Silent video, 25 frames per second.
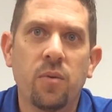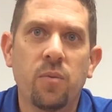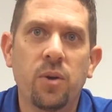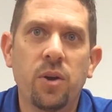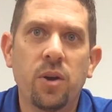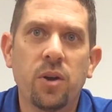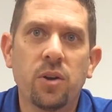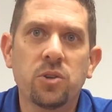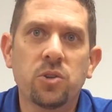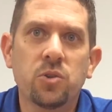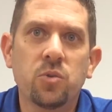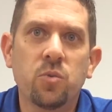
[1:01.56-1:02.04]

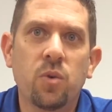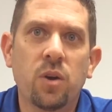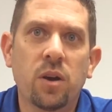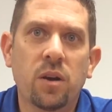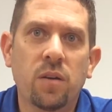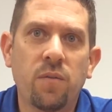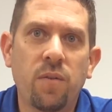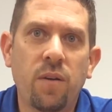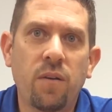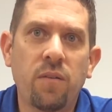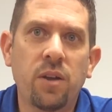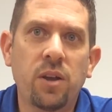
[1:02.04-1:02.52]
We also
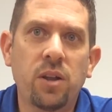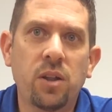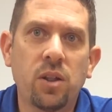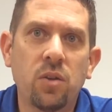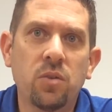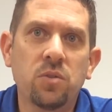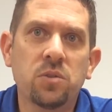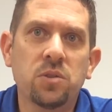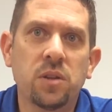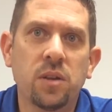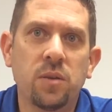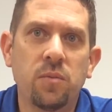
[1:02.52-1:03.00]
worked very
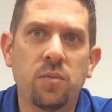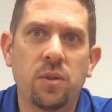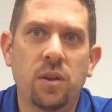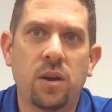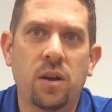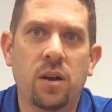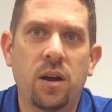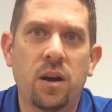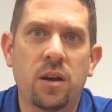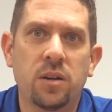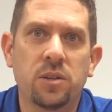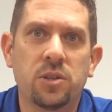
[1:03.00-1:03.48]
closely with
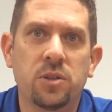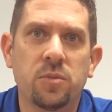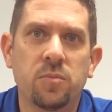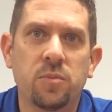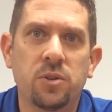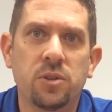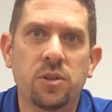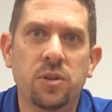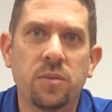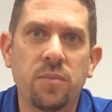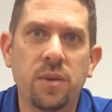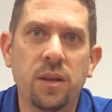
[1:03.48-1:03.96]
our
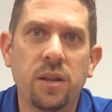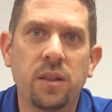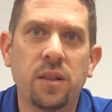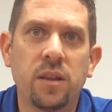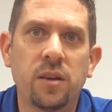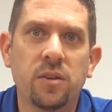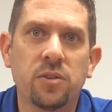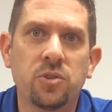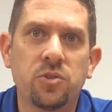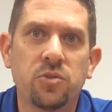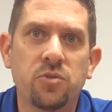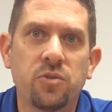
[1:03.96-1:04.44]
customer to meet
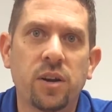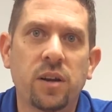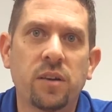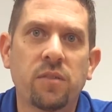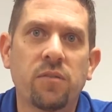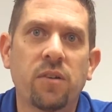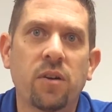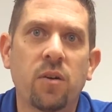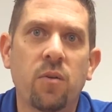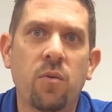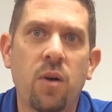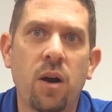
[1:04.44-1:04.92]
their
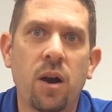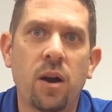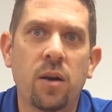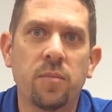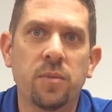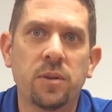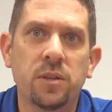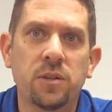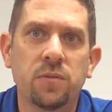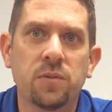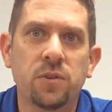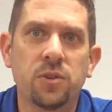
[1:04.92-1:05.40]
strict
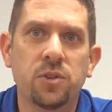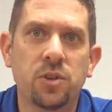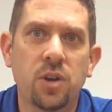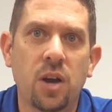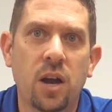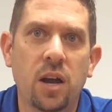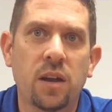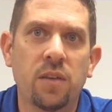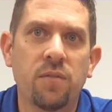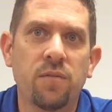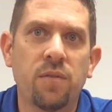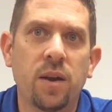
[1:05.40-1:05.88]
requirements for
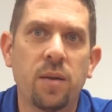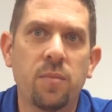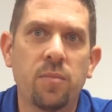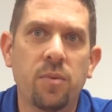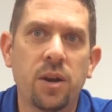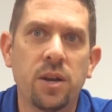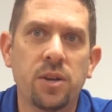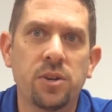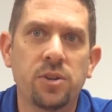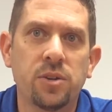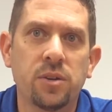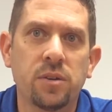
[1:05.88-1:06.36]
shock and
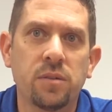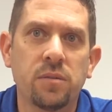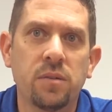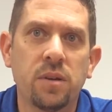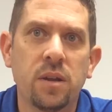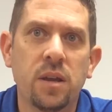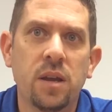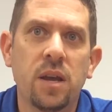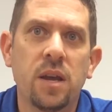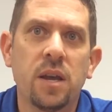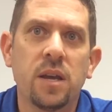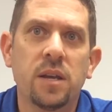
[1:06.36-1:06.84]
vibration,
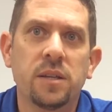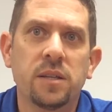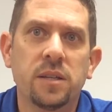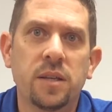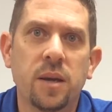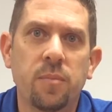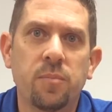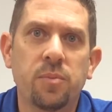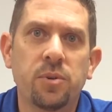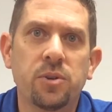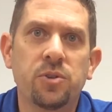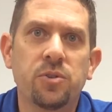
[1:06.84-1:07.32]

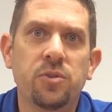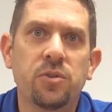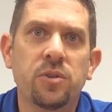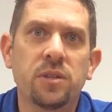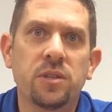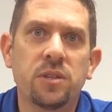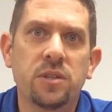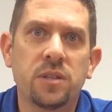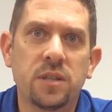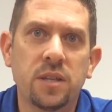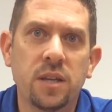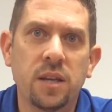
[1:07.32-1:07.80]
temperature
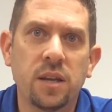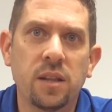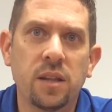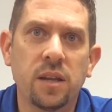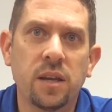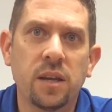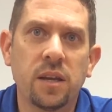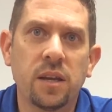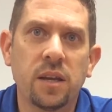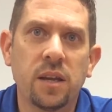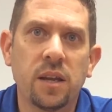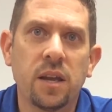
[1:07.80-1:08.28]
and
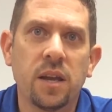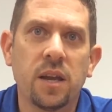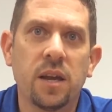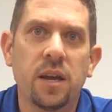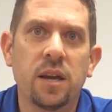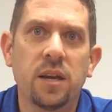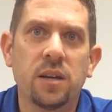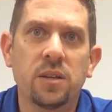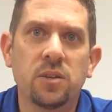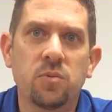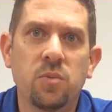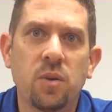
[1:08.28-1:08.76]
sealing,
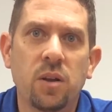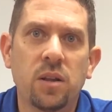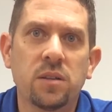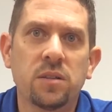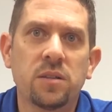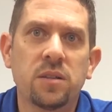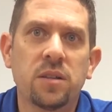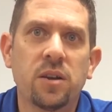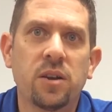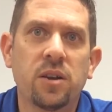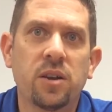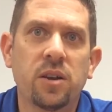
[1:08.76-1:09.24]
as well
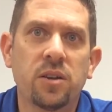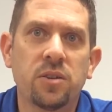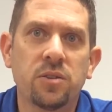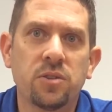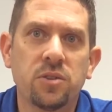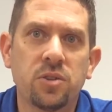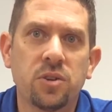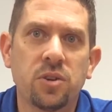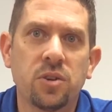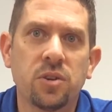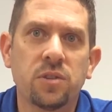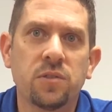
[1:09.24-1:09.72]
as their
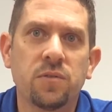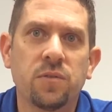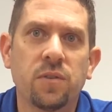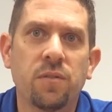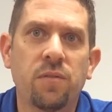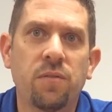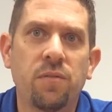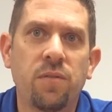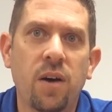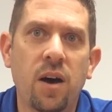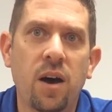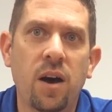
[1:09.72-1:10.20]
concerns for
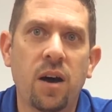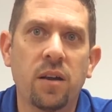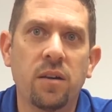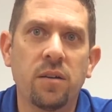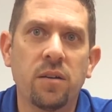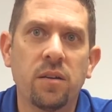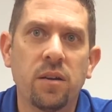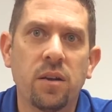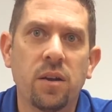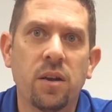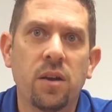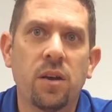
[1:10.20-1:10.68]
FOD,
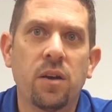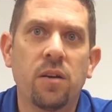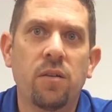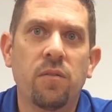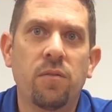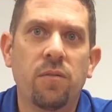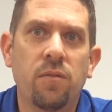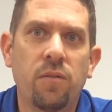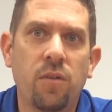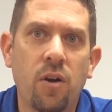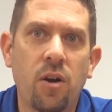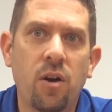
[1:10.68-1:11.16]

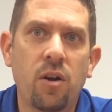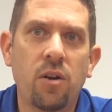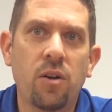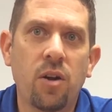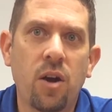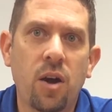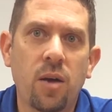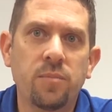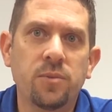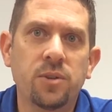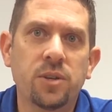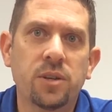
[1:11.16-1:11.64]
foreign
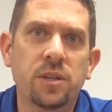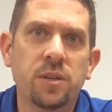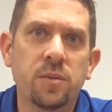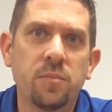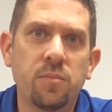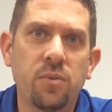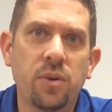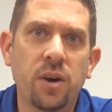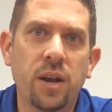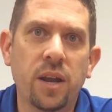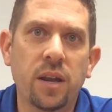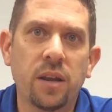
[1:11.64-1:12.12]
object
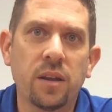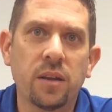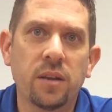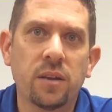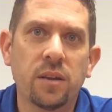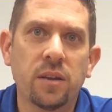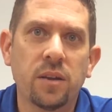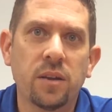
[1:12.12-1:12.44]
debris.